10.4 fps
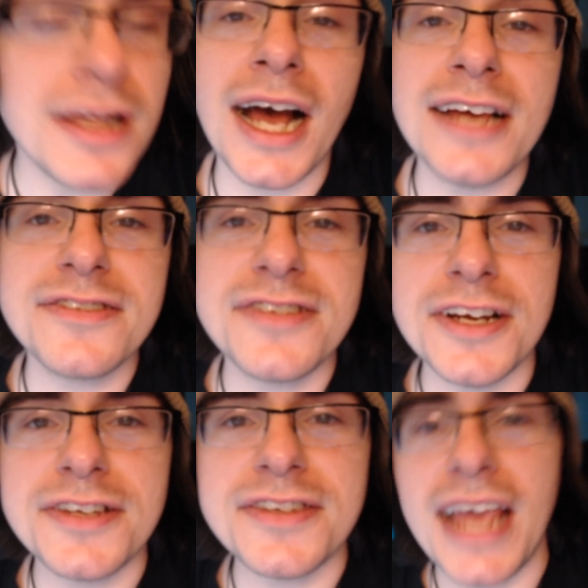Guys,
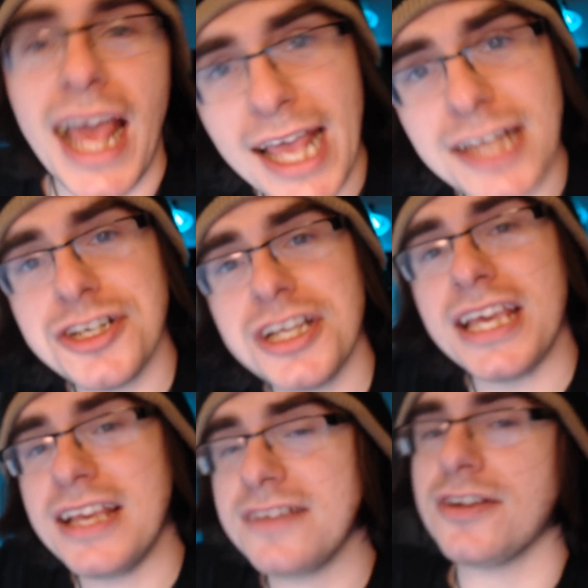seriously,
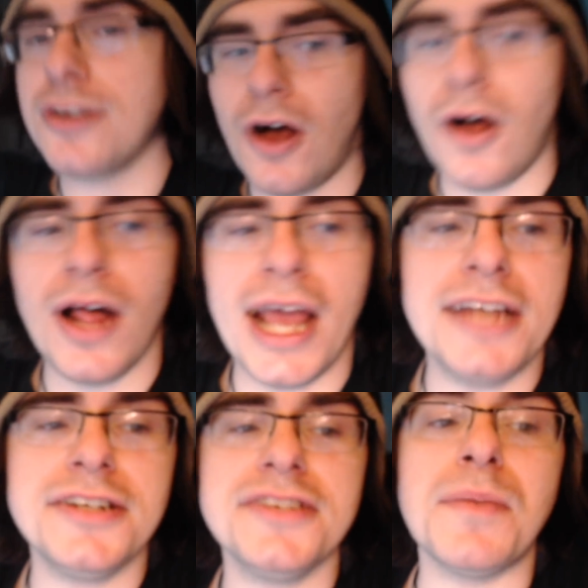Angie is a doll.
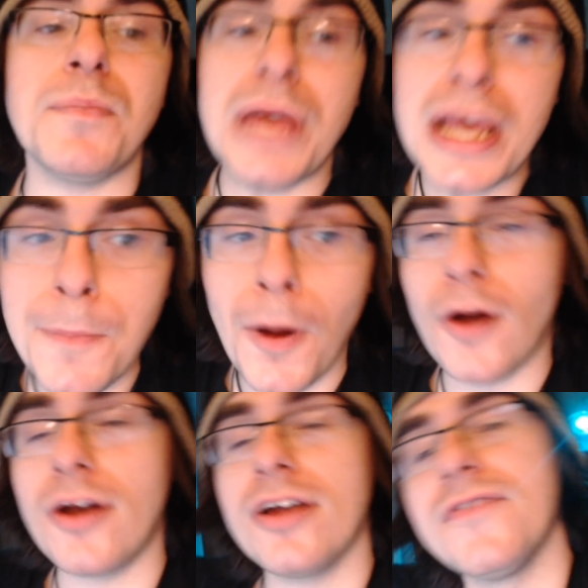Angie's a big
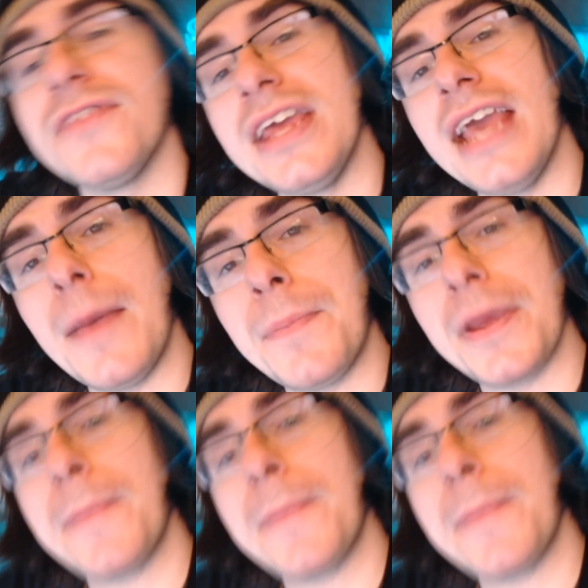part of the Epic